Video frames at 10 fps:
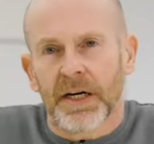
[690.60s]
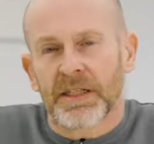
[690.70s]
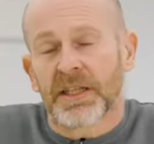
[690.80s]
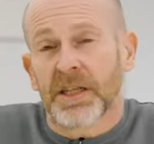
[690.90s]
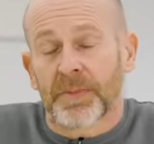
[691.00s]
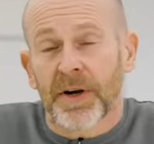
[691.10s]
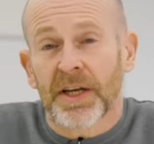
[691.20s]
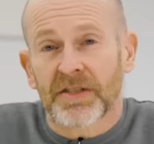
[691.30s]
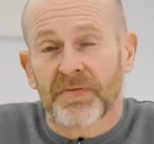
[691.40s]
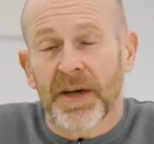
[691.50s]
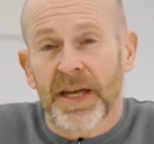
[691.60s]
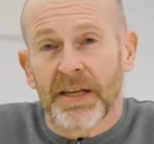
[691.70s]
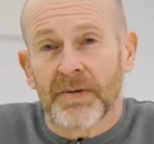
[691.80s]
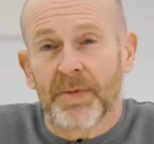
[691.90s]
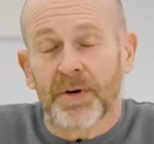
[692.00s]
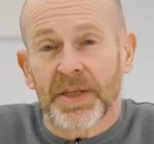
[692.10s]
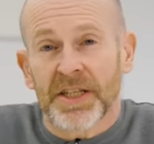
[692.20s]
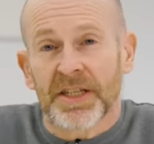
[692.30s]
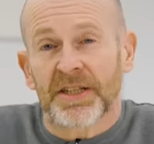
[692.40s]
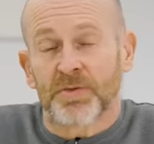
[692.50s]
And to the surprise of many, Bobby
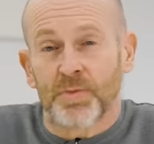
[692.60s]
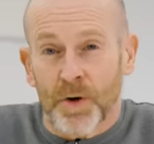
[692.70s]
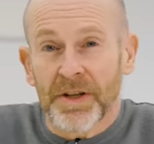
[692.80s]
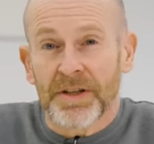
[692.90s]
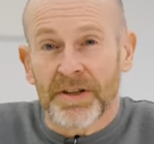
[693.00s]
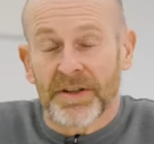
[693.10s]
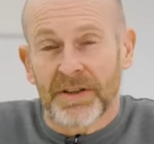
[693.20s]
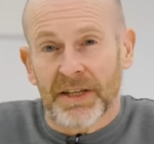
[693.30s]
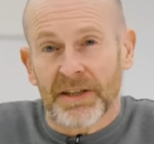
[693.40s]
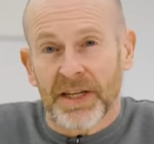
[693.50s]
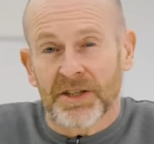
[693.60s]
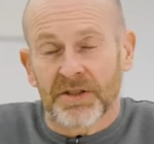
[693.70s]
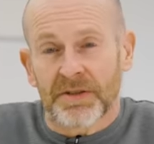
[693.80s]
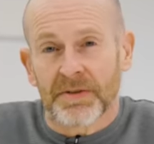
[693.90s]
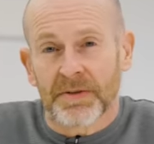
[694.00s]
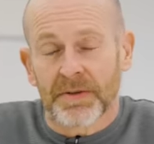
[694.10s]
Sands won the election.